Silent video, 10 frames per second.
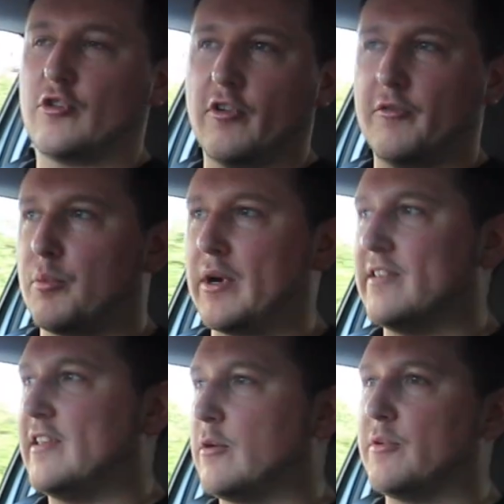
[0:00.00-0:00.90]
sort of
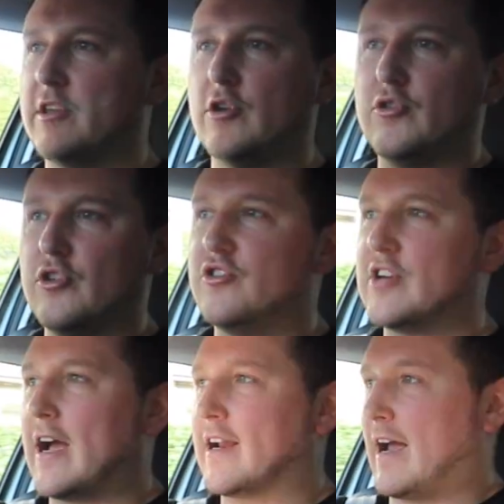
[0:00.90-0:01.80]
printing with the Union
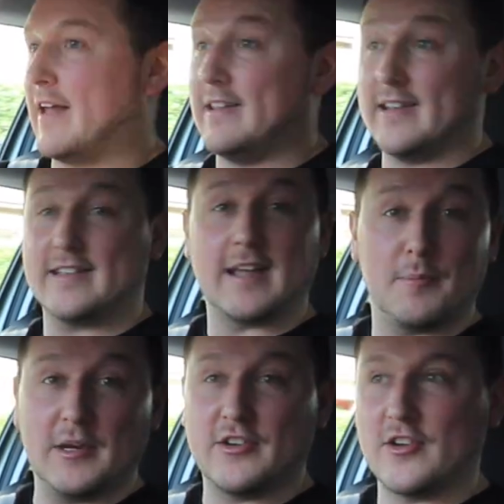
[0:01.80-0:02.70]
Jack and the
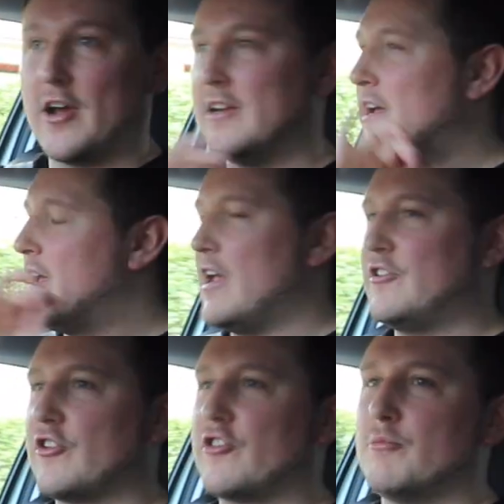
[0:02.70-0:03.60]
established sign.
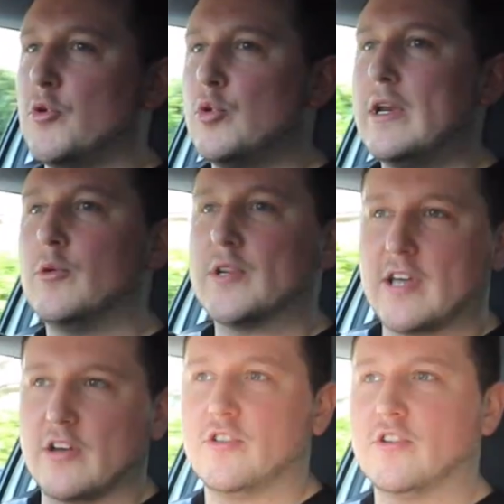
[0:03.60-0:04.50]
It's just small little
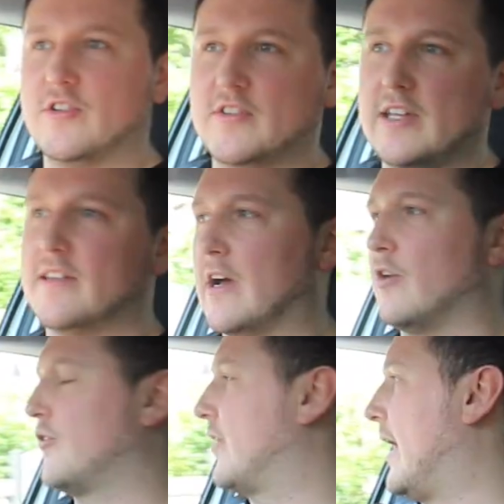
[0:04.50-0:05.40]
attention to
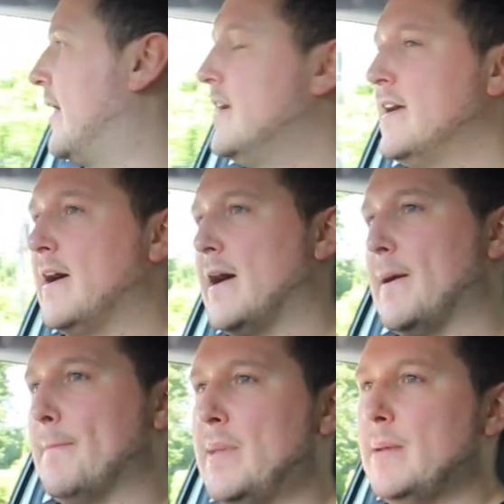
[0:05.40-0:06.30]
details that
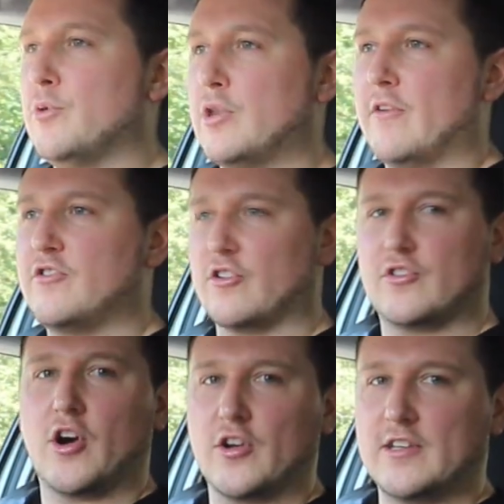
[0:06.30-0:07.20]
people that have just
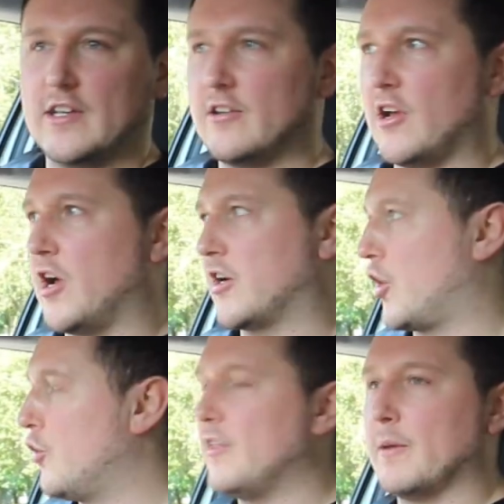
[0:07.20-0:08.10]
started a
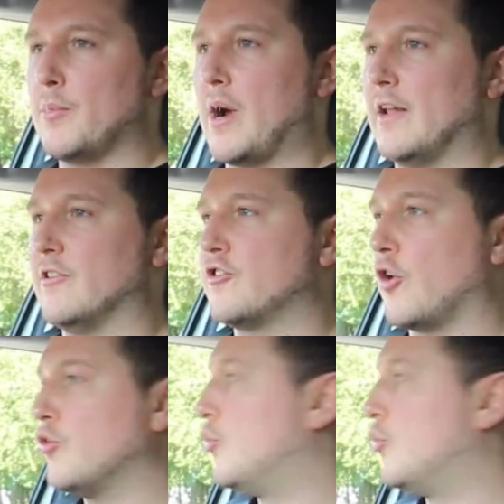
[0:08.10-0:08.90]
clothing brand don't